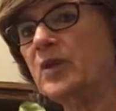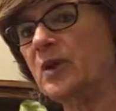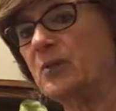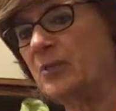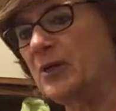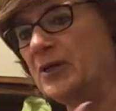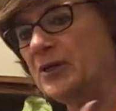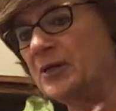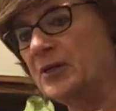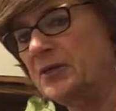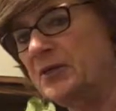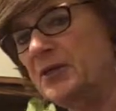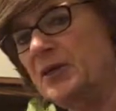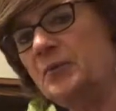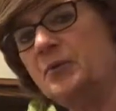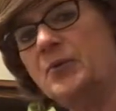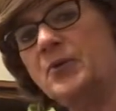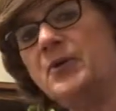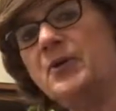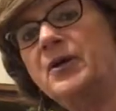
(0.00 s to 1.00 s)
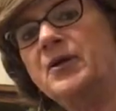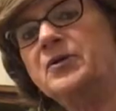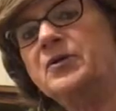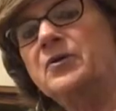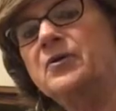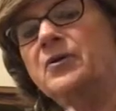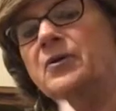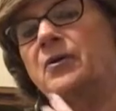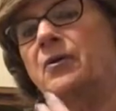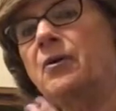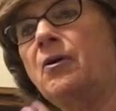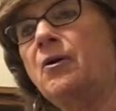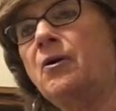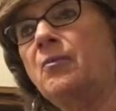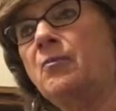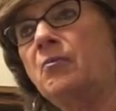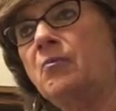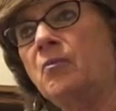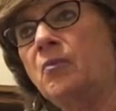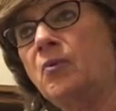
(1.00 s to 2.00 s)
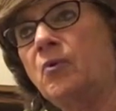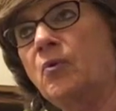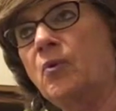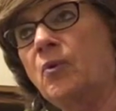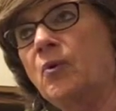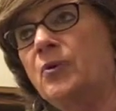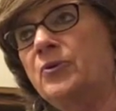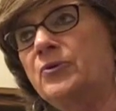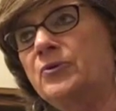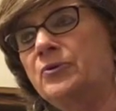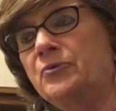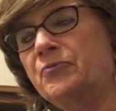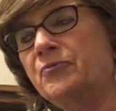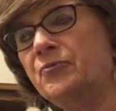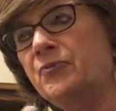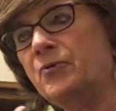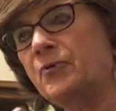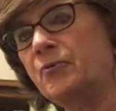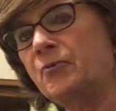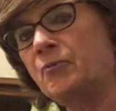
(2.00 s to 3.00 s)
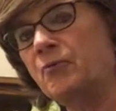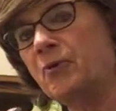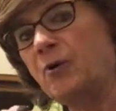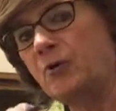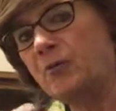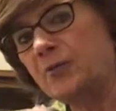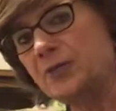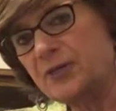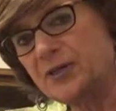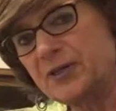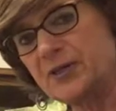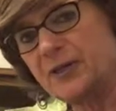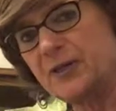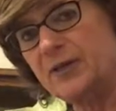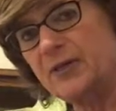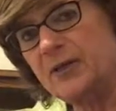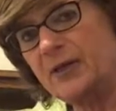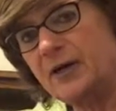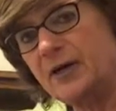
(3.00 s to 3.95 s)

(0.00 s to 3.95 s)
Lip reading: But it's a deeper, there are more different aromas, that